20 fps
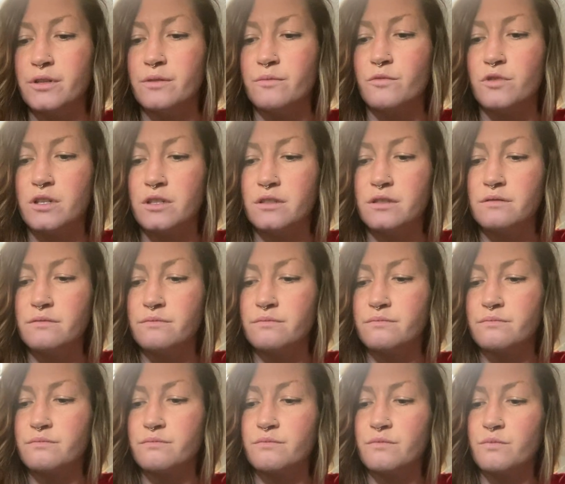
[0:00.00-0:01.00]
in water,
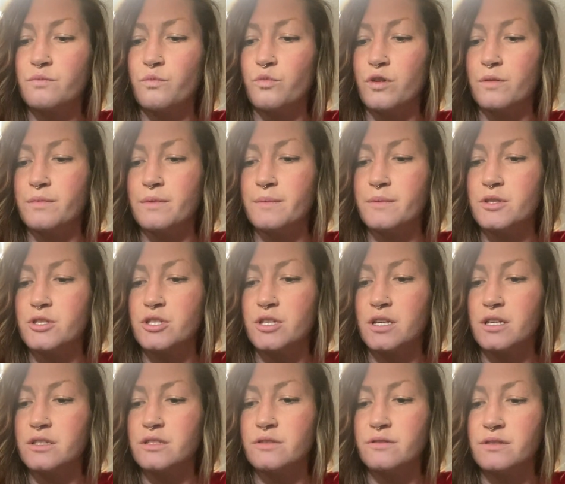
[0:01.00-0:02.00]
warmed up the
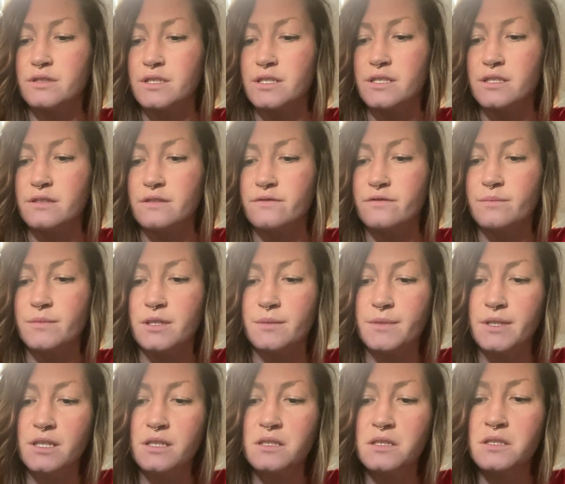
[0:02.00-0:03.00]
jar so it's easier for me to
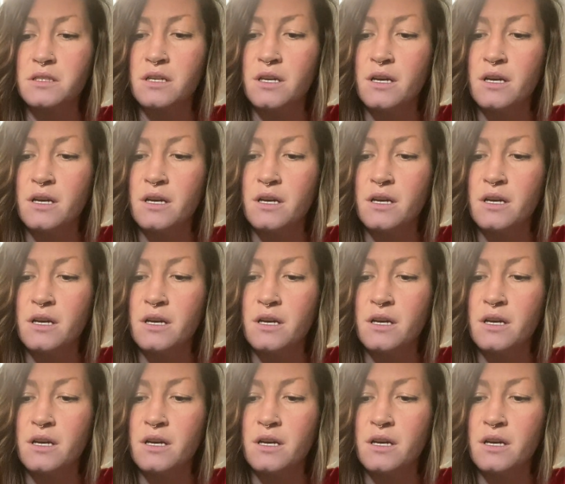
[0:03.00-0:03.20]
mix.